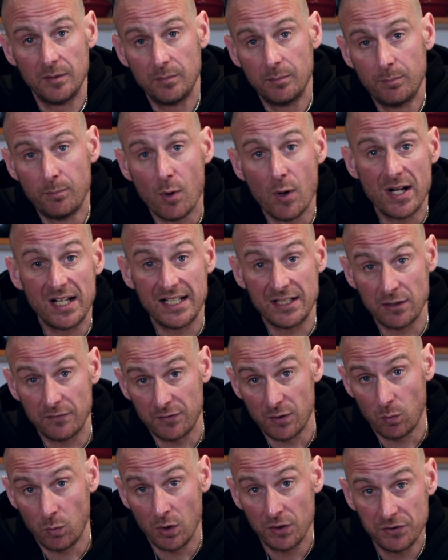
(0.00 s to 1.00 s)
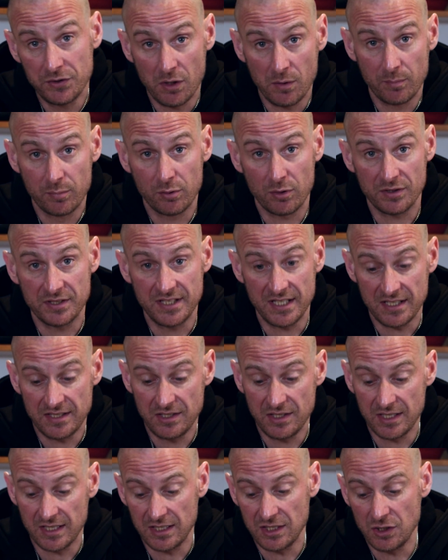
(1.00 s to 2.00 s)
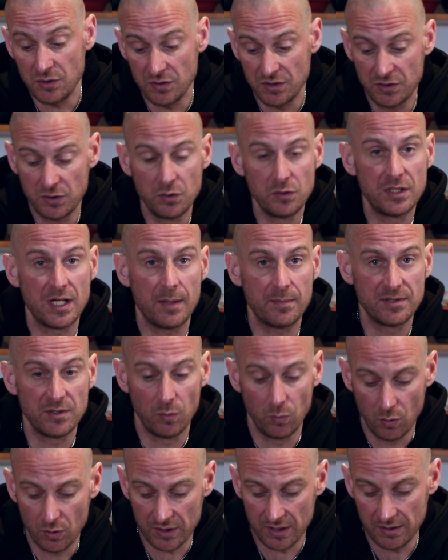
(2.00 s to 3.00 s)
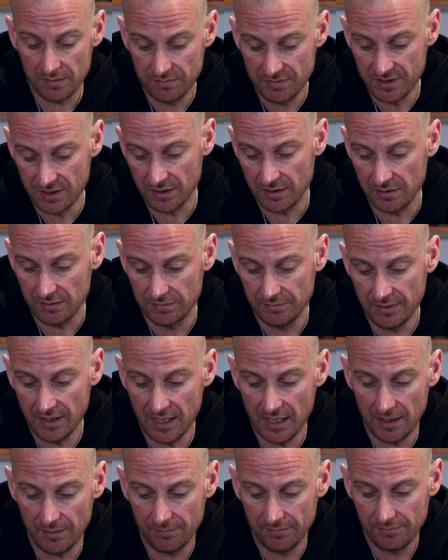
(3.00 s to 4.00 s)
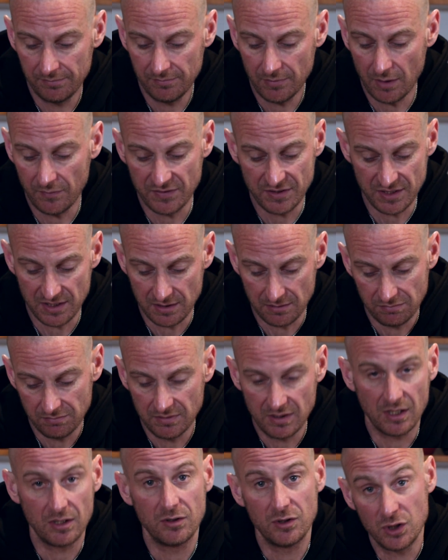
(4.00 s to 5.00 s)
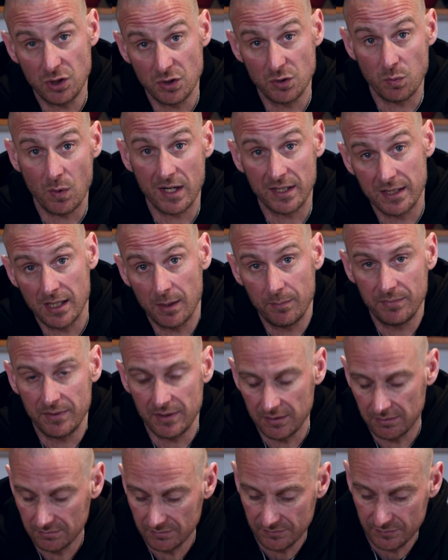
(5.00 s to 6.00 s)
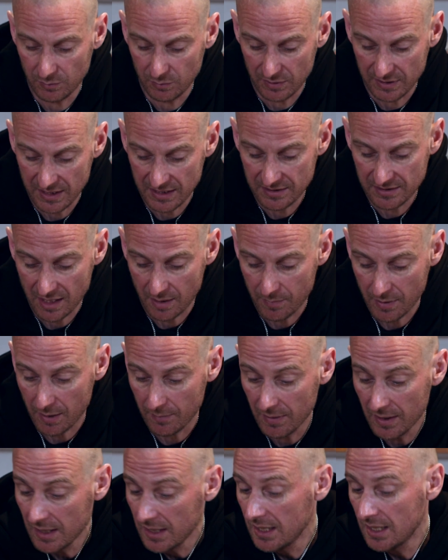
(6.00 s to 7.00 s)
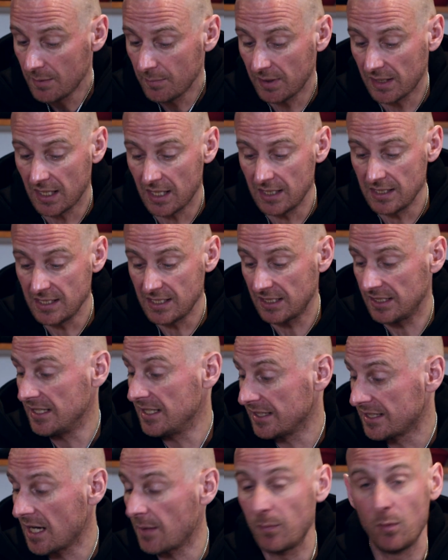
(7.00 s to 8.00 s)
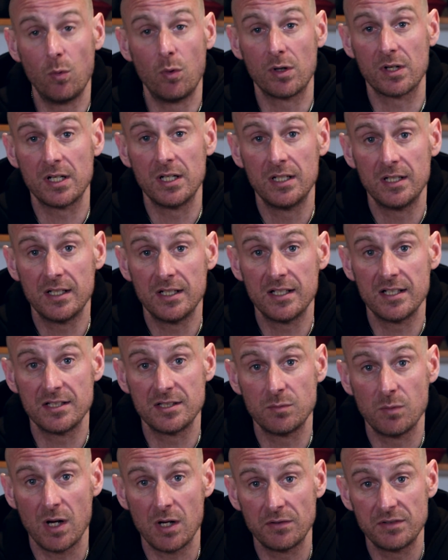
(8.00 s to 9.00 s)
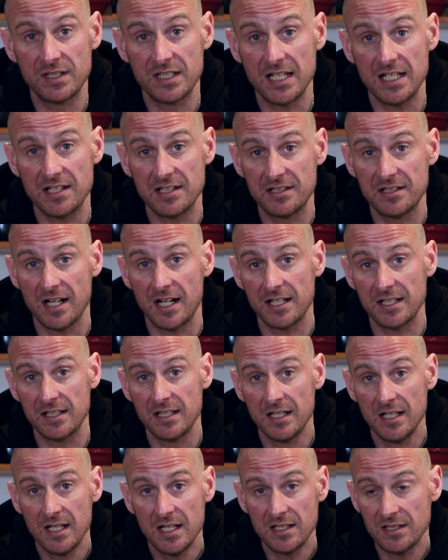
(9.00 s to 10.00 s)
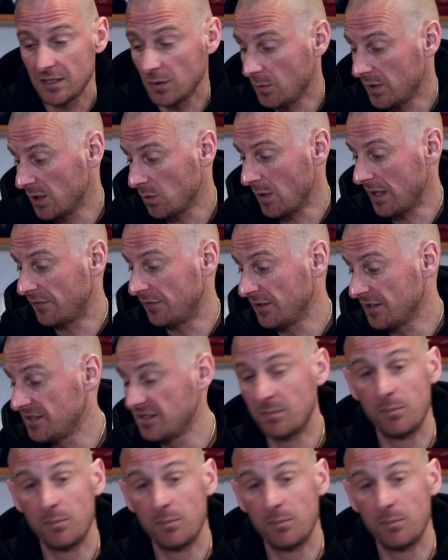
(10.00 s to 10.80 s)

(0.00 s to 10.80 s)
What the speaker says: boiling of the wonton process, you're going to use 2 cups of water. So obviously, use 1 cup, then fill the next cup up. But you're going to need a cup of water as well to get you started. So we're going to wait for this to